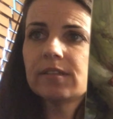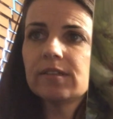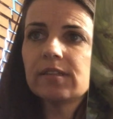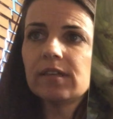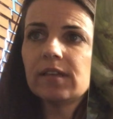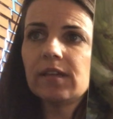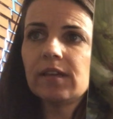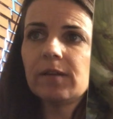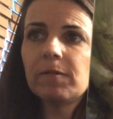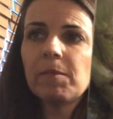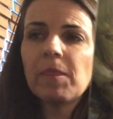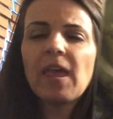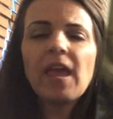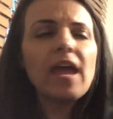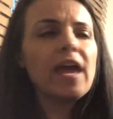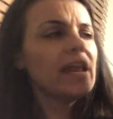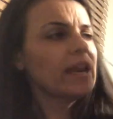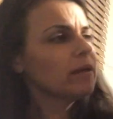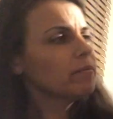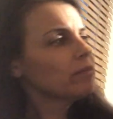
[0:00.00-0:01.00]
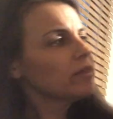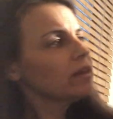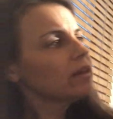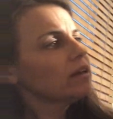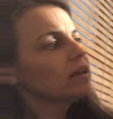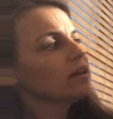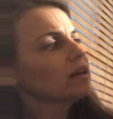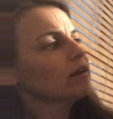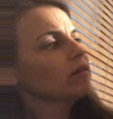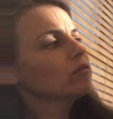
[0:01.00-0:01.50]
see. And I'm
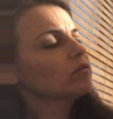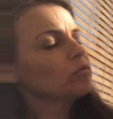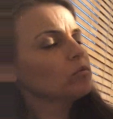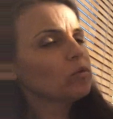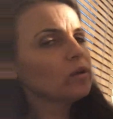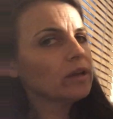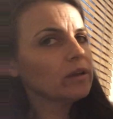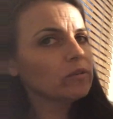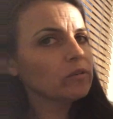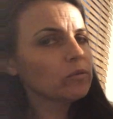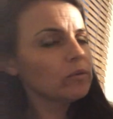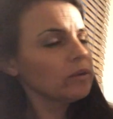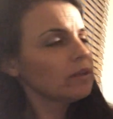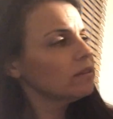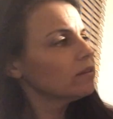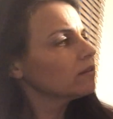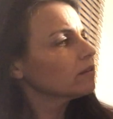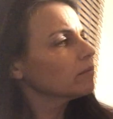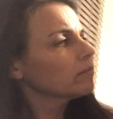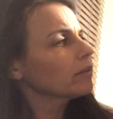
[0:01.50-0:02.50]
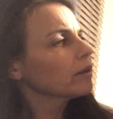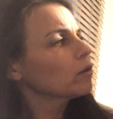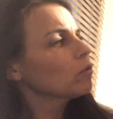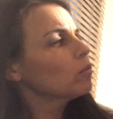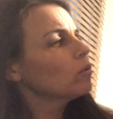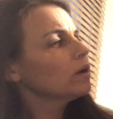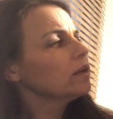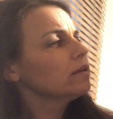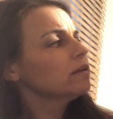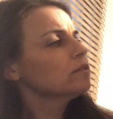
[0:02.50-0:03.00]
thinking, when I was reading this, I'm like,
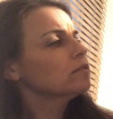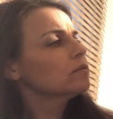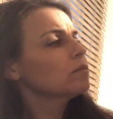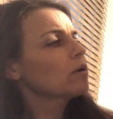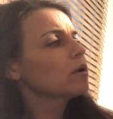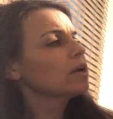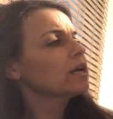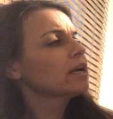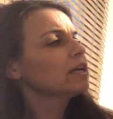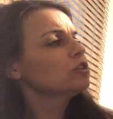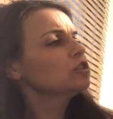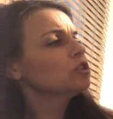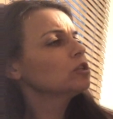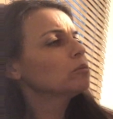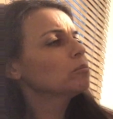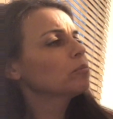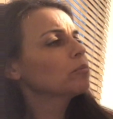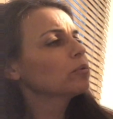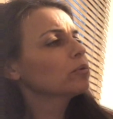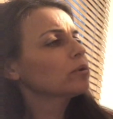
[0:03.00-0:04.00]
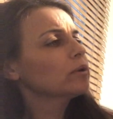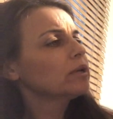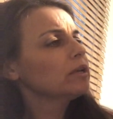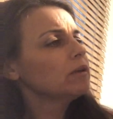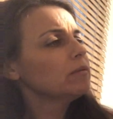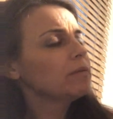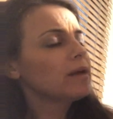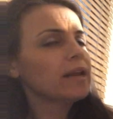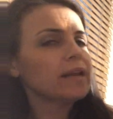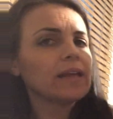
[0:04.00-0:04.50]
what is catching
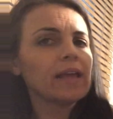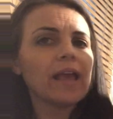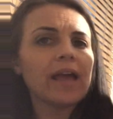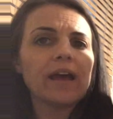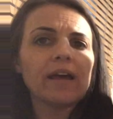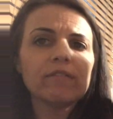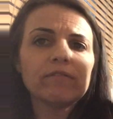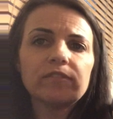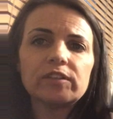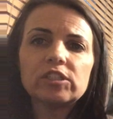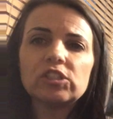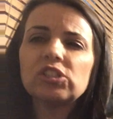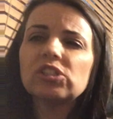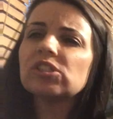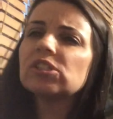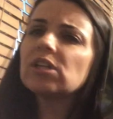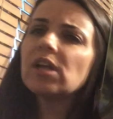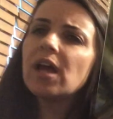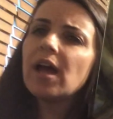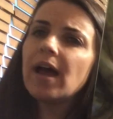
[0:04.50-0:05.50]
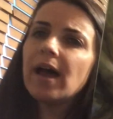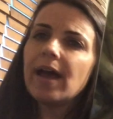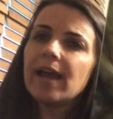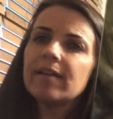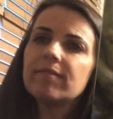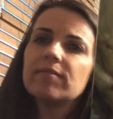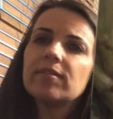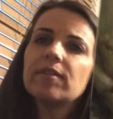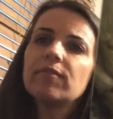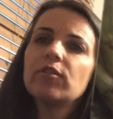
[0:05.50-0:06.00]
bream and catfish?
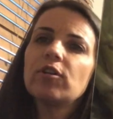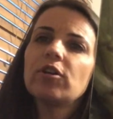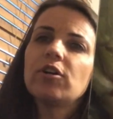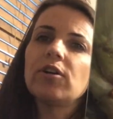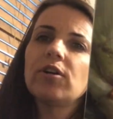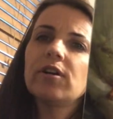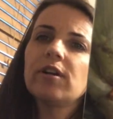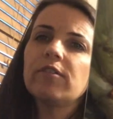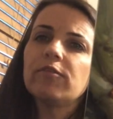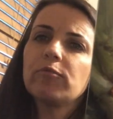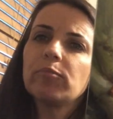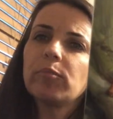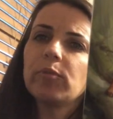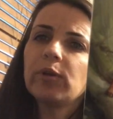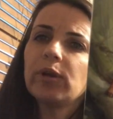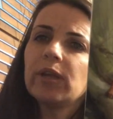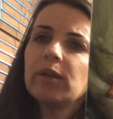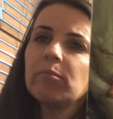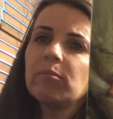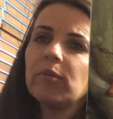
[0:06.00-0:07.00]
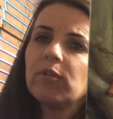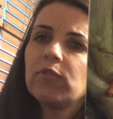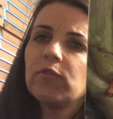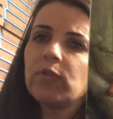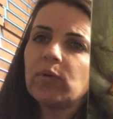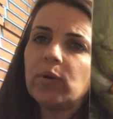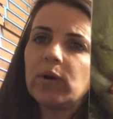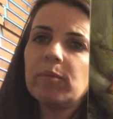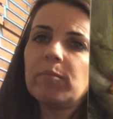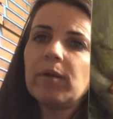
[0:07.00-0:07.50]
I've never heard of bream
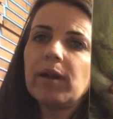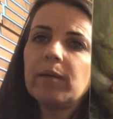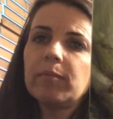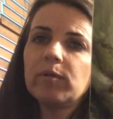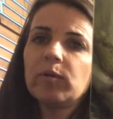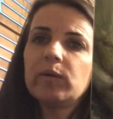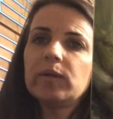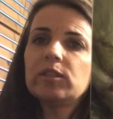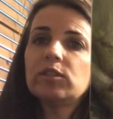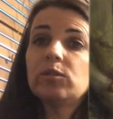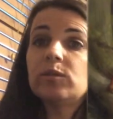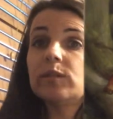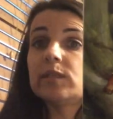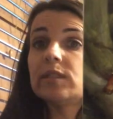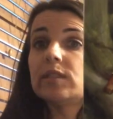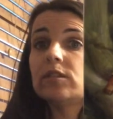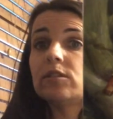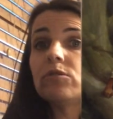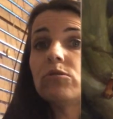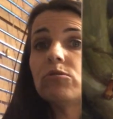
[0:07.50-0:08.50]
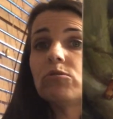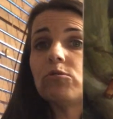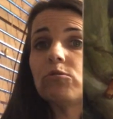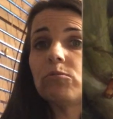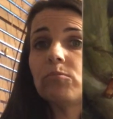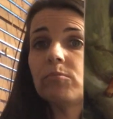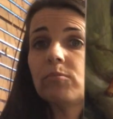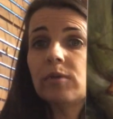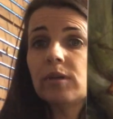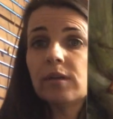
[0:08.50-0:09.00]
before, but I'm going to
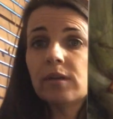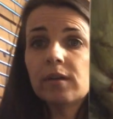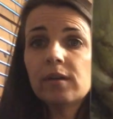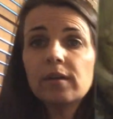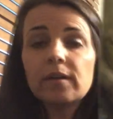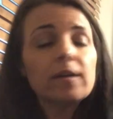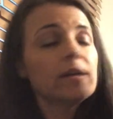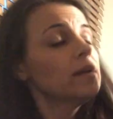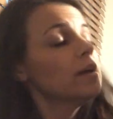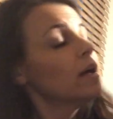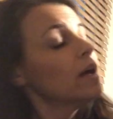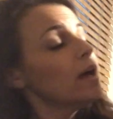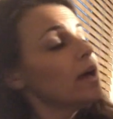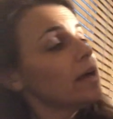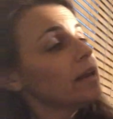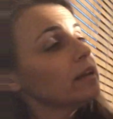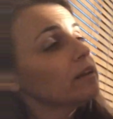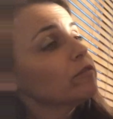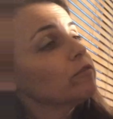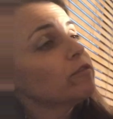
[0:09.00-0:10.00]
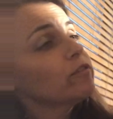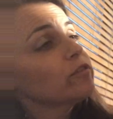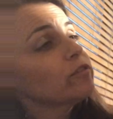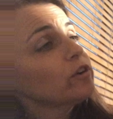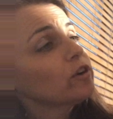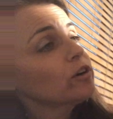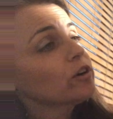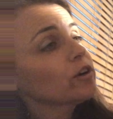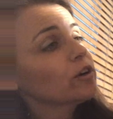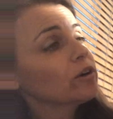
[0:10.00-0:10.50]
assume and
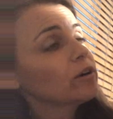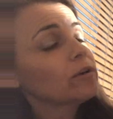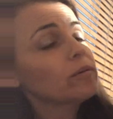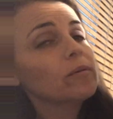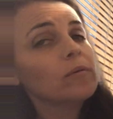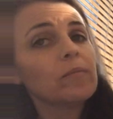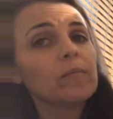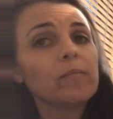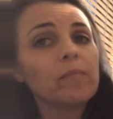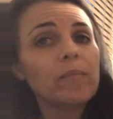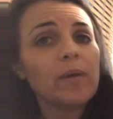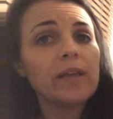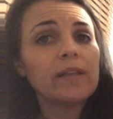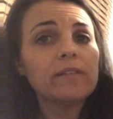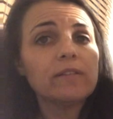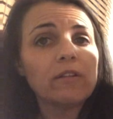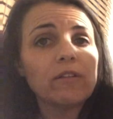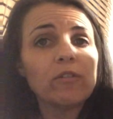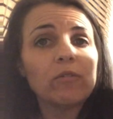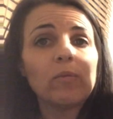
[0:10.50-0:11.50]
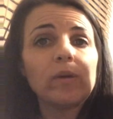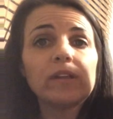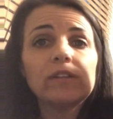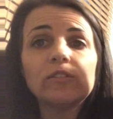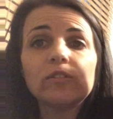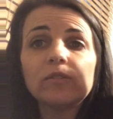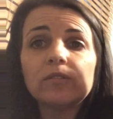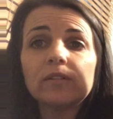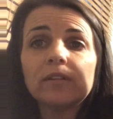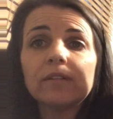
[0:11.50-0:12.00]
infer, based on the way
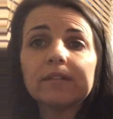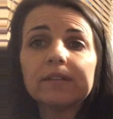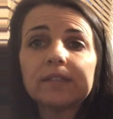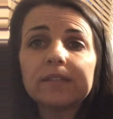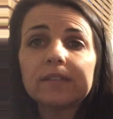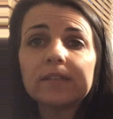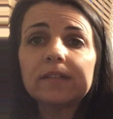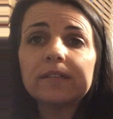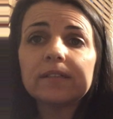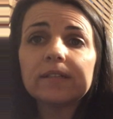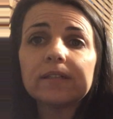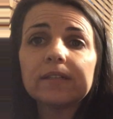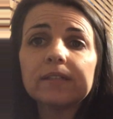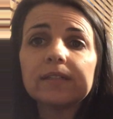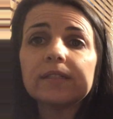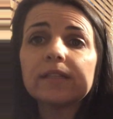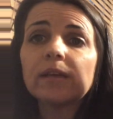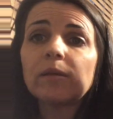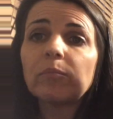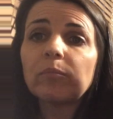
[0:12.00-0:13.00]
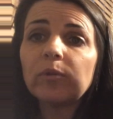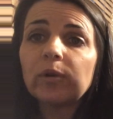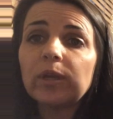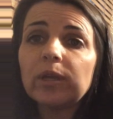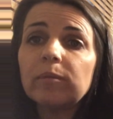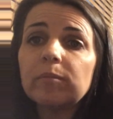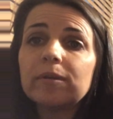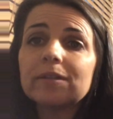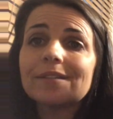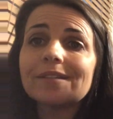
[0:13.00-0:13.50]
it's used in the sentence, that
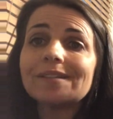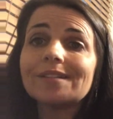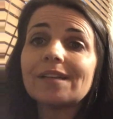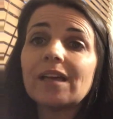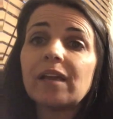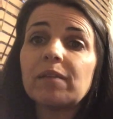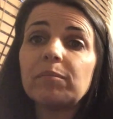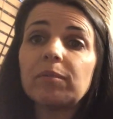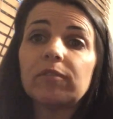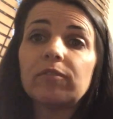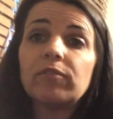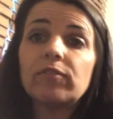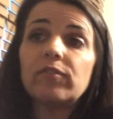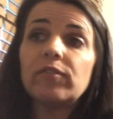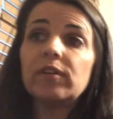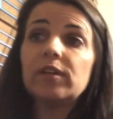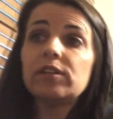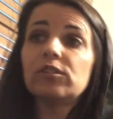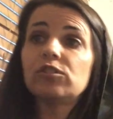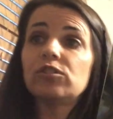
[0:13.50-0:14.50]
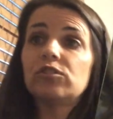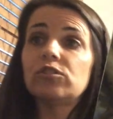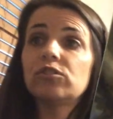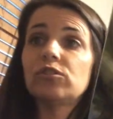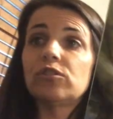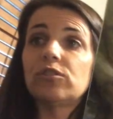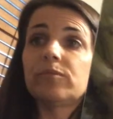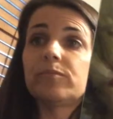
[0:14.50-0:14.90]
bream is a type of fish.